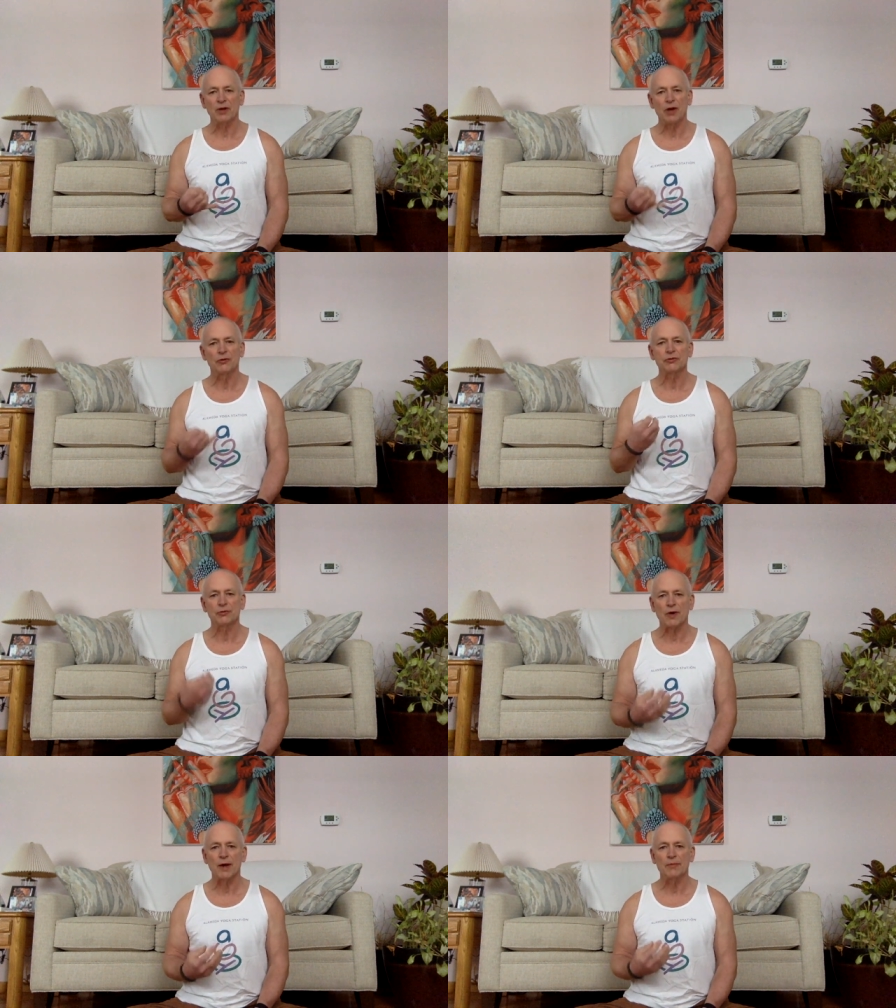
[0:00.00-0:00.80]
I'll
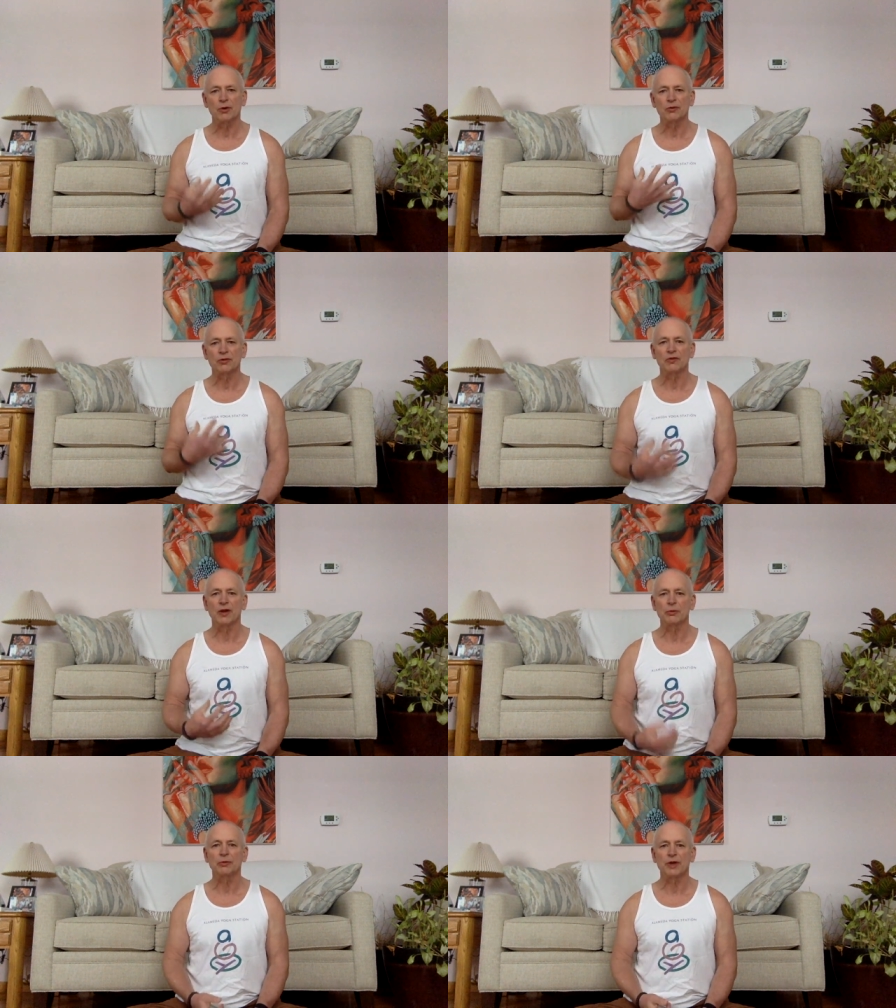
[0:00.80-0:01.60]
describe those and
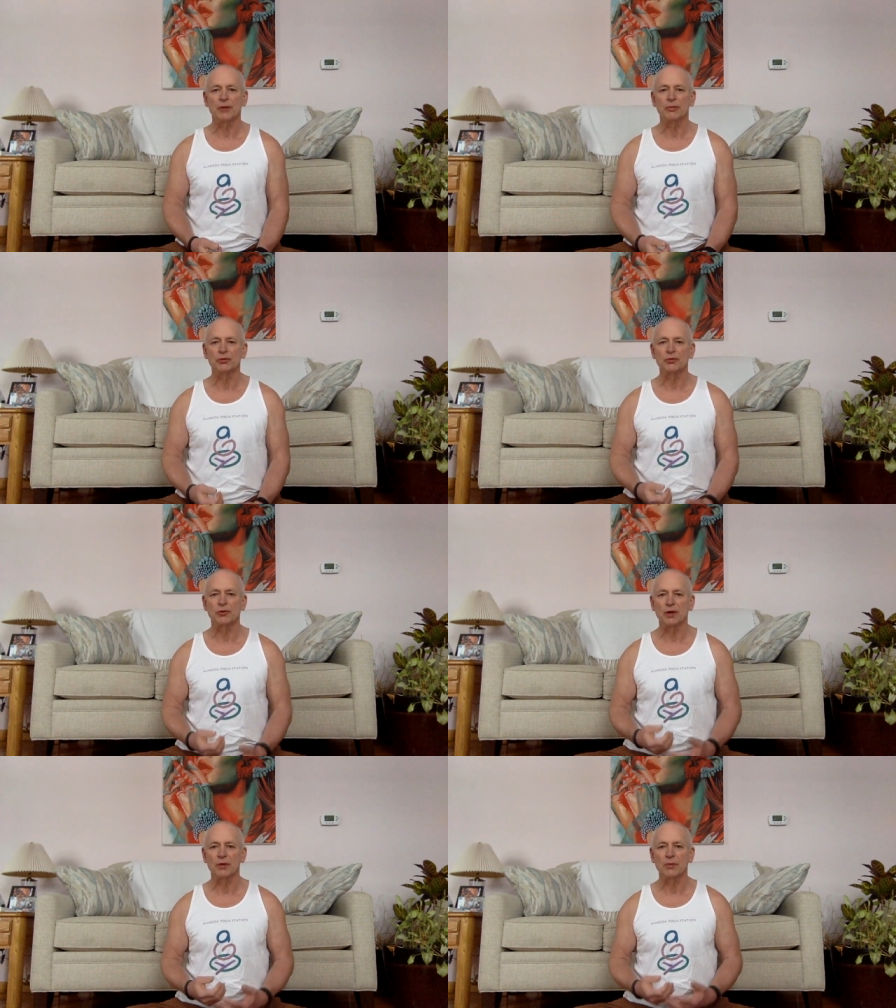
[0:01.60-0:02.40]
then we'll
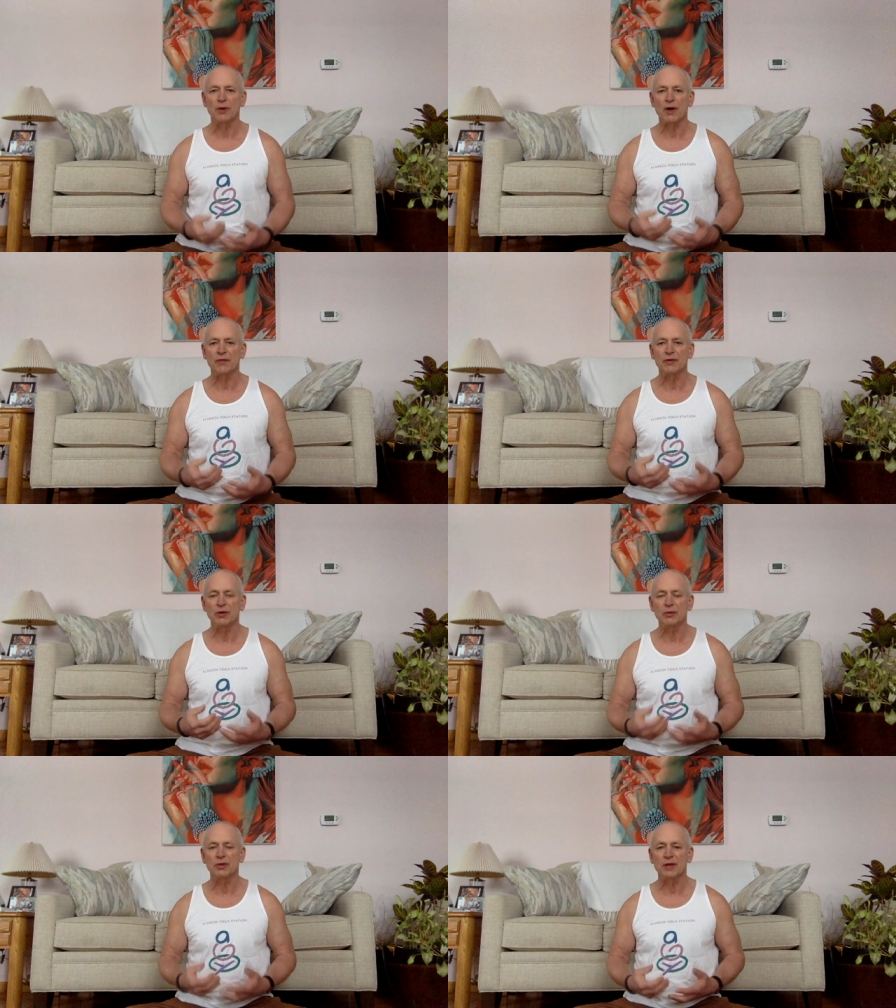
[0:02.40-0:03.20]
demonstrate.
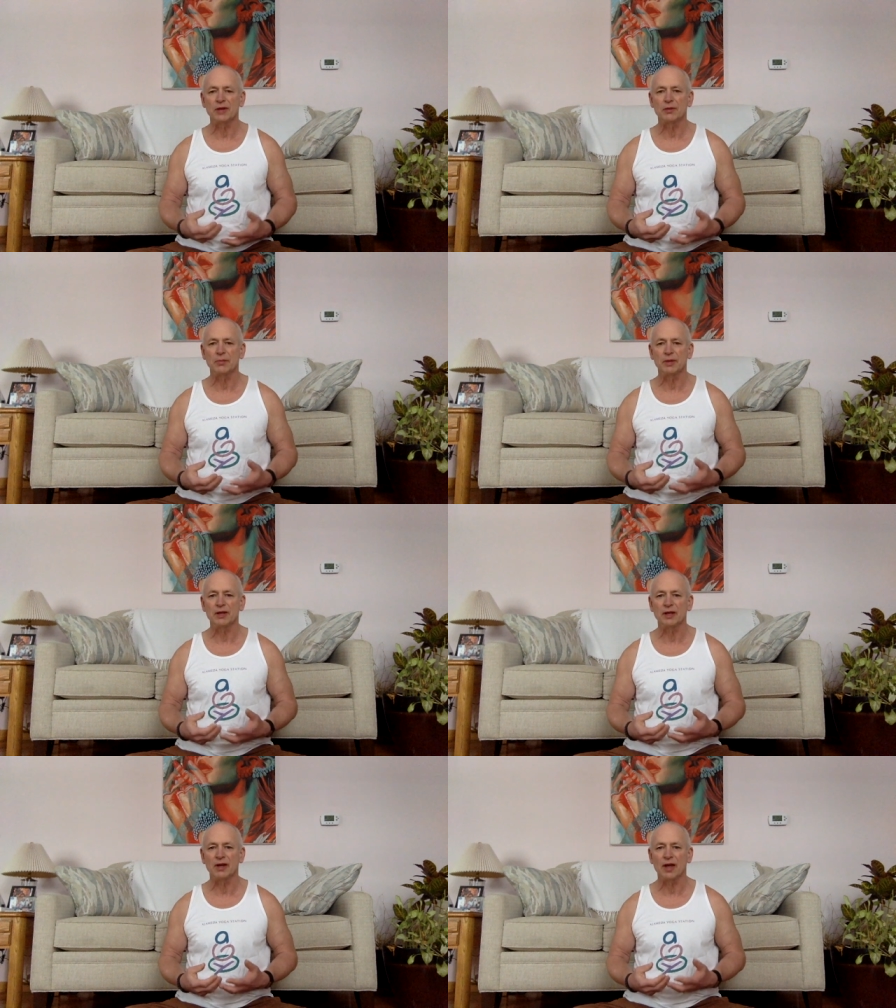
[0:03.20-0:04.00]
Plavani, we take the big
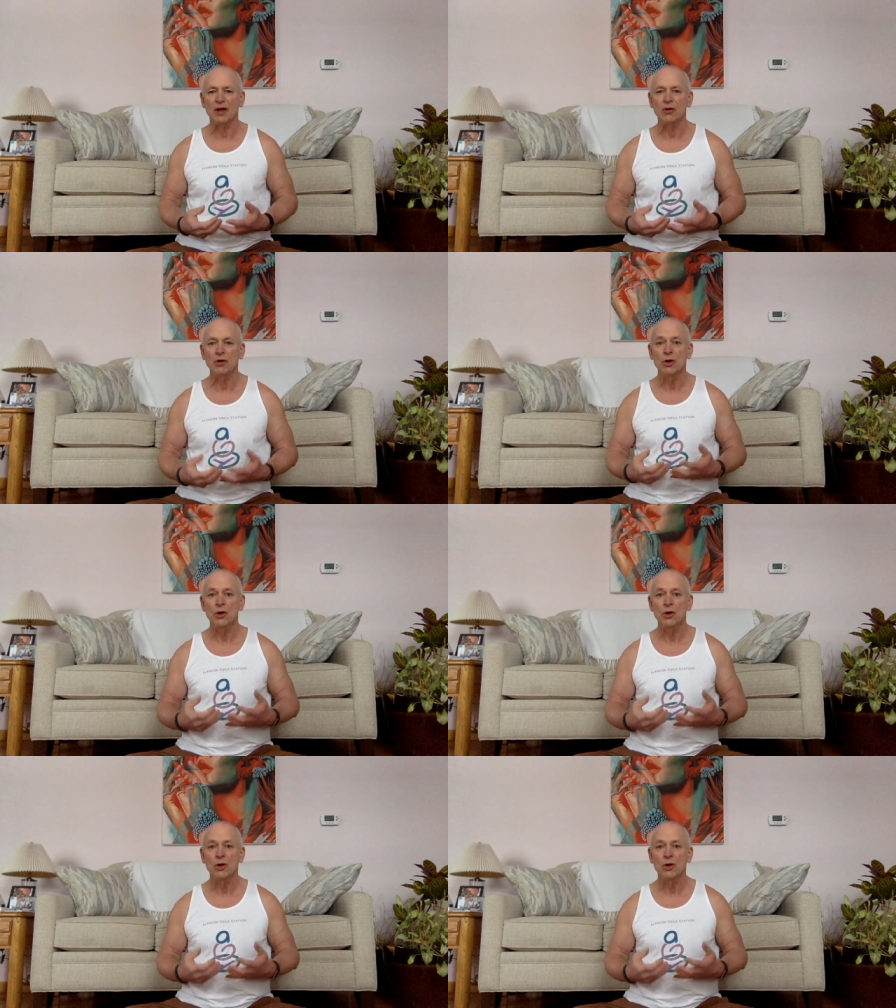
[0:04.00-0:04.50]
inhale